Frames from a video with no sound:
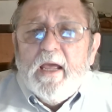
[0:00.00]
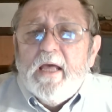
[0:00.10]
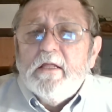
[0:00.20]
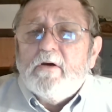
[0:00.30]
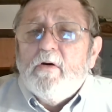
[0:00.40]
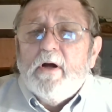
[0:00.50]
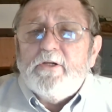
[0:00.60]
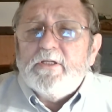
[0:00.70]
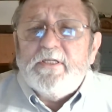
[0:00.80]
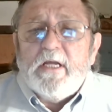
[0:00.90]
and the
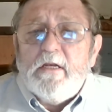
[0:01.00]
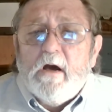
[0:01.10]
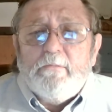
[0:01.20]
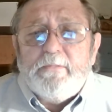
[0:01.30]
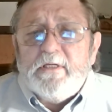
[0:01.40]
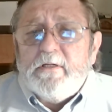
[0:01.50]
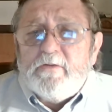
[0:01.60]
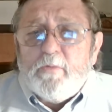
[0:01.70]
court just said, no, this is